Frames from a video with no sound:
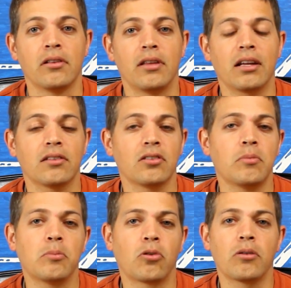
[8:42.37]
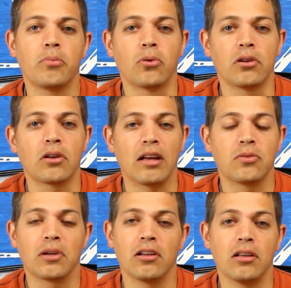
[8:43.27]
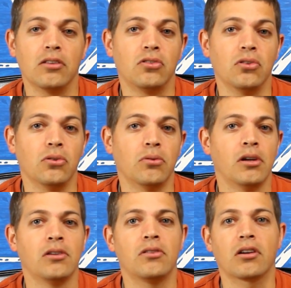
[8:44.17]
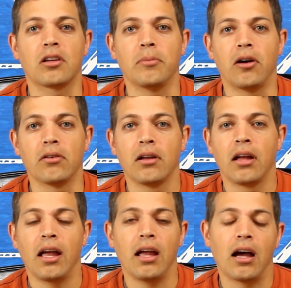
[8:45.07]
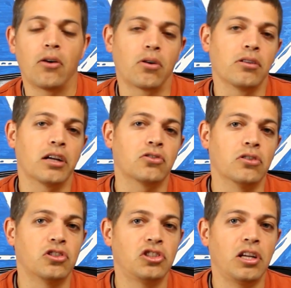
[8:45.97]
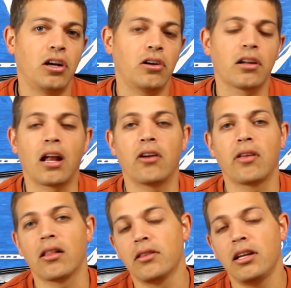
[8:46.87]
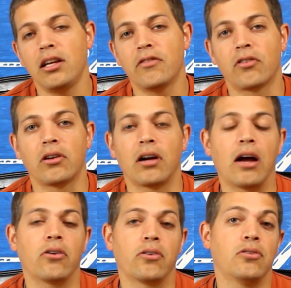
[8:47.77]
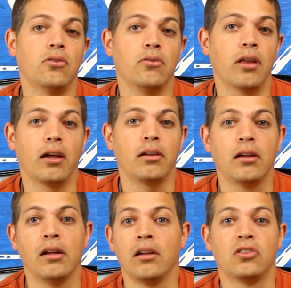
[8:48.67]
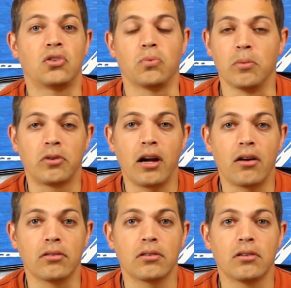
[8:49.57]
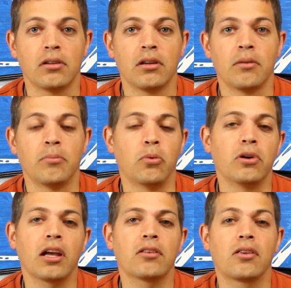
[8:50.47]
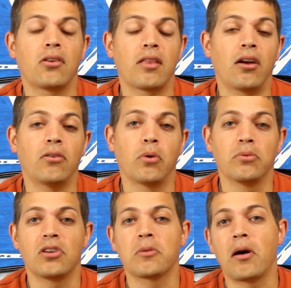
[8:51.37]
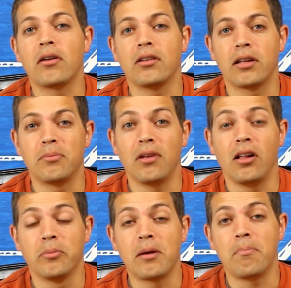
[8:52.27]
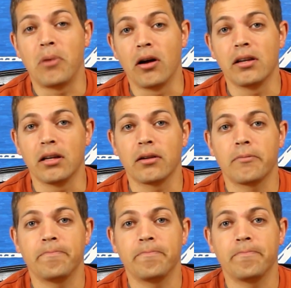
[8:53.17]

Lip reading: That gets a little bit more important as we get into talking about, hey, how are electrons shared and how do they leave, or how do they swim around? But we'll get to there when we're talking about element bonding.